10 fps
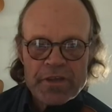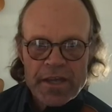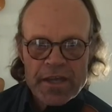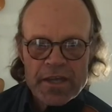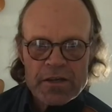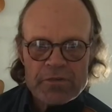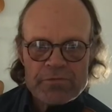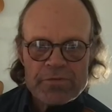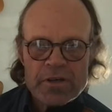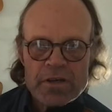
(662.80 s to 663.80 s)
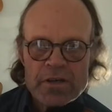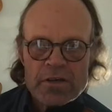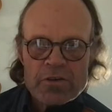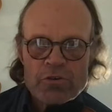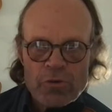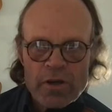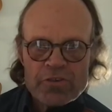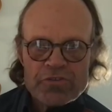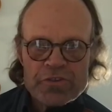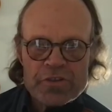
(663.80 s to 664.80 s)
you have
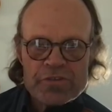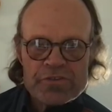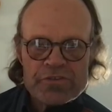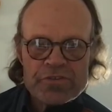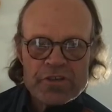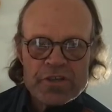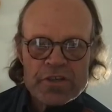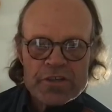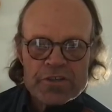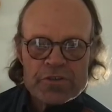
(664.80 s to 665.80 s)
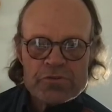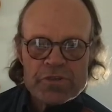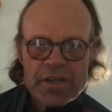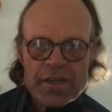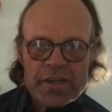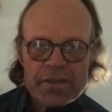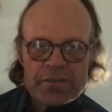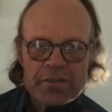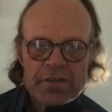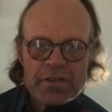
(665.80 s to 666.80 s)
questions, you can